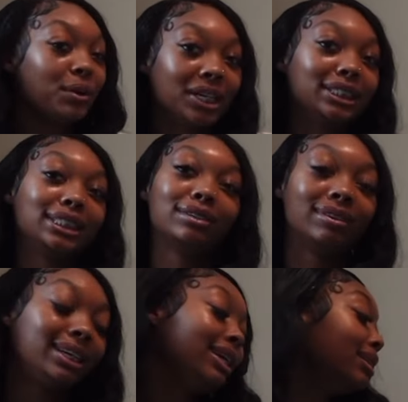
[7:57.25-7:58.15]
we gonna see if
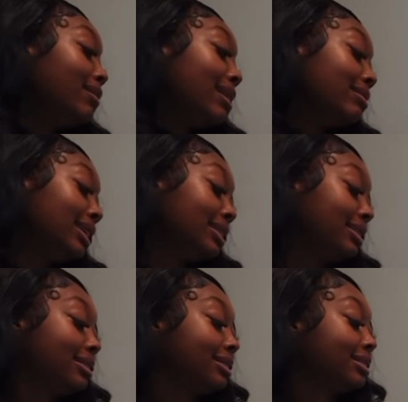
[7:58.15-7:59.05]
we can get away with
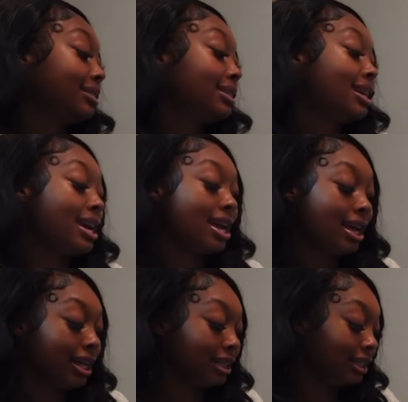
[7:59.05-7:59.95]

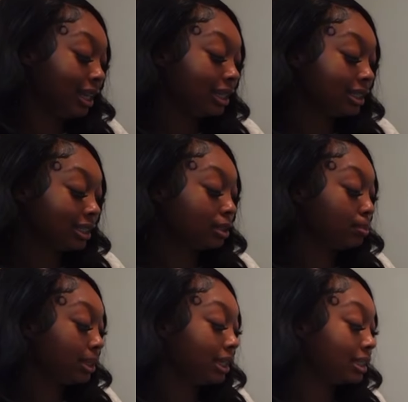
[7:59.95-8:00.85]
it. These are some
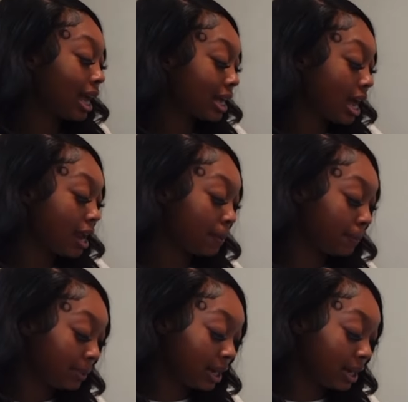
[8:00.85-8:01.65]
jeans I got at